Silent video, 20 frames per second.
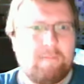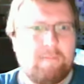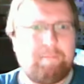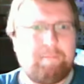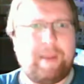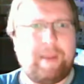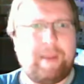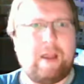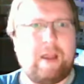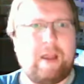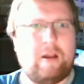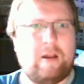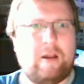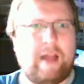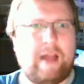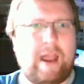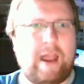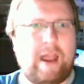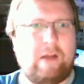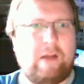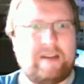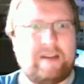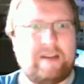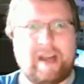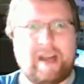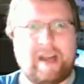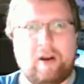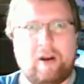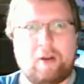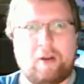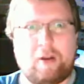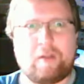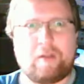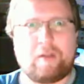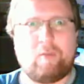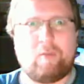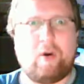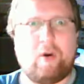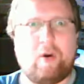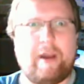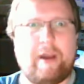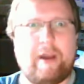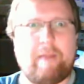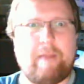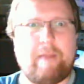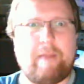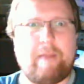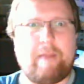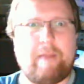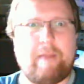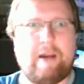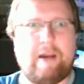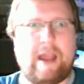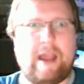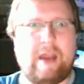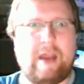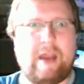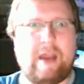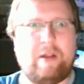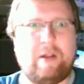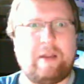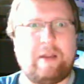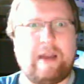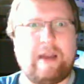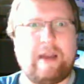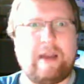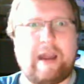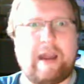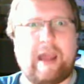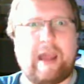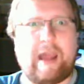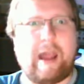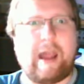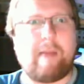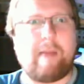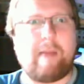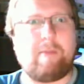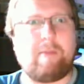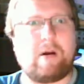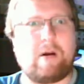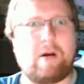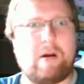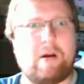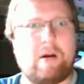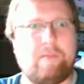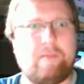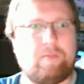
pale ale, and it looks more like a pale ale than any amber.